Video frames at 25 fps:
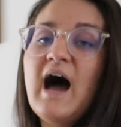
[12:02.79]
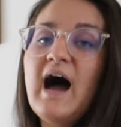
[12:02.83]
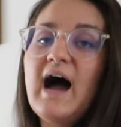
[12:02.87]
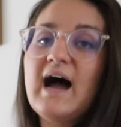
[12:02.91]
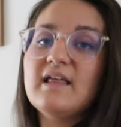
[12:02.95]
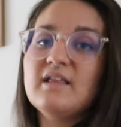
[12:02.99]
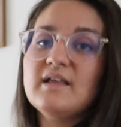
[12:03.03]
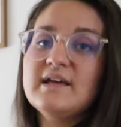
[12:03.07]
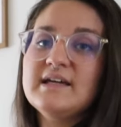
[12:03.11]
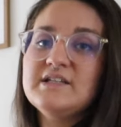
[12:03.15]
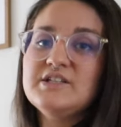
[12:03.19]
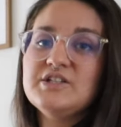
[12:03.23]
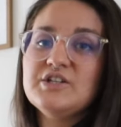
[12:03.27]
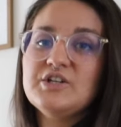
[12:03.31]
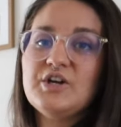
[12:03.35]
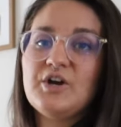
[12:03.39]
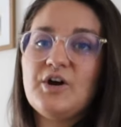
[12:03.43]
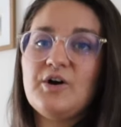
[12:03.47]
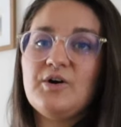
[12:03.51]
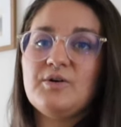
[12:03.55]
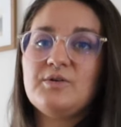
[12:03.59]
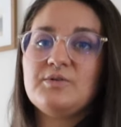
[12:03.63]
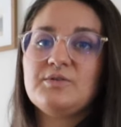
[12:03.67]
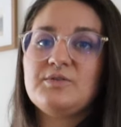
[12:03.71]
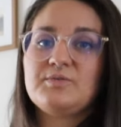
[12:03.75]
I like to
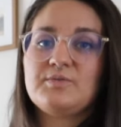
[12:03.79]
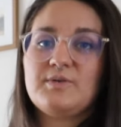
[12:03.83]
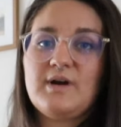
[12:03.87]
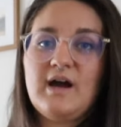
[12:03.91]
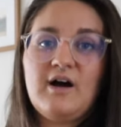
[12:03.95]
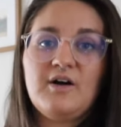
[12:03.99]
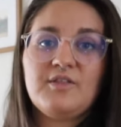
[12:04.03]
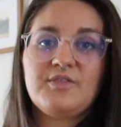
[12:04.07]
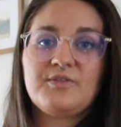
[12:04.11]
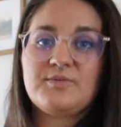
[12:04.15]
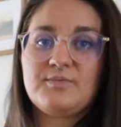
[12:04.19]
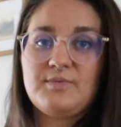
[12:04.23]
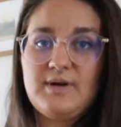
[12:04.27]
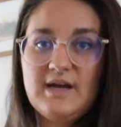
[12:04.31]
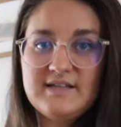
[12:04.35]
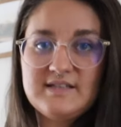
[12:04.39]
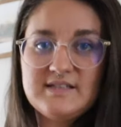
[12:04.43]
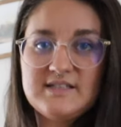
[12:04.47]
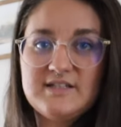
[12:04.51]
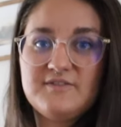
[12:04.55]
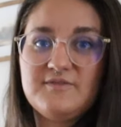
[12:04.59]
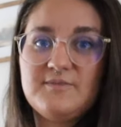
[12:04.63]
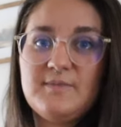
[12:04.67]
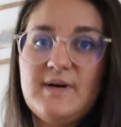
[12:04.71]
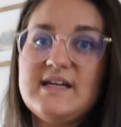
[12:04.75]
go throughout the
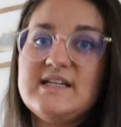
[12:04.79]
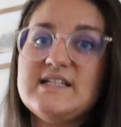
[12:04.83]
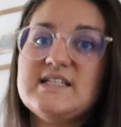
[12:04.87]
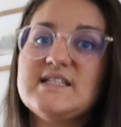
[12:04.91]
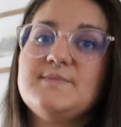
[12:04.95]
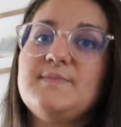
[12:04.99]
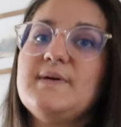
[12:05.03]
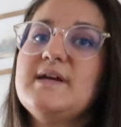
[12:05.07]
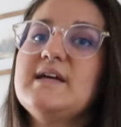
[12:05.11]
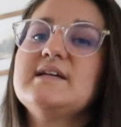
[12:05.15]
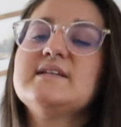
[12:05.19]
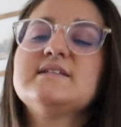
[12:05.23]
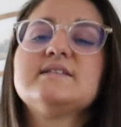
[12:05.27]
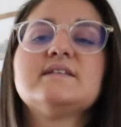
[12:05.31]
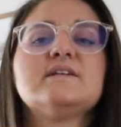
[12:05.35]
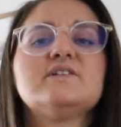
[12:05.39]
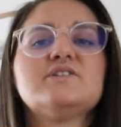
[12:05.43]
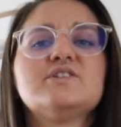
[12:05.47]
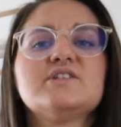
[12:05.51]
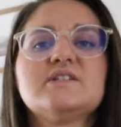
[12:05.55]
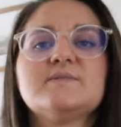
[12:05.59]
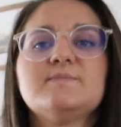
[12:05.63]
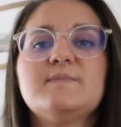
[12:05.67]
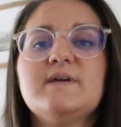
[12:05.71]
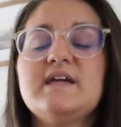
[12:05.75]
rest of my space and
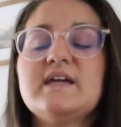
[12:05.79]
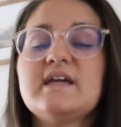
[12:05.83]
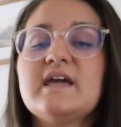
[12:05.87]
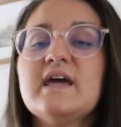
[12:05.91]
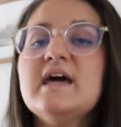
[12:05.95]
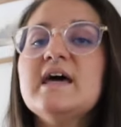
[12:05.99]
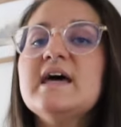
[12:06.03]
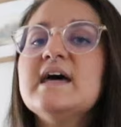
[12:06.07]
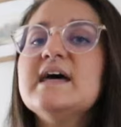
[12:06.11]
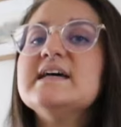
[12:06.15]
just make